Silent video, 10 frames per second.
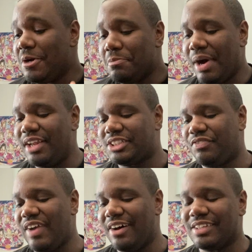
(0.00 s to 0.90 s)
But she
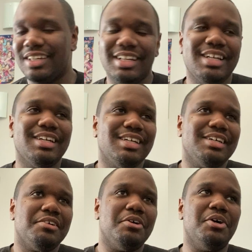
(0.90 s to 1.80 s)
failed.
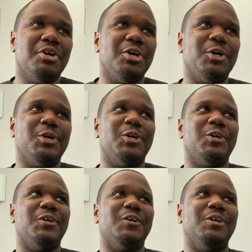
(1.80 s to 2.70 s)

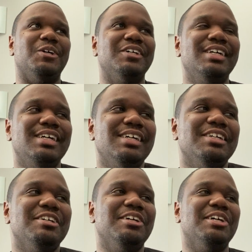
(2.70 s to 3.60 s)
Ooh,
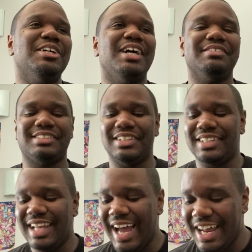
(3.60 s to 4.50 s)
I'm
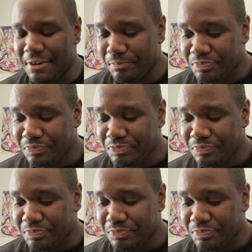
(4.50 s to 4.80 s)
so glad.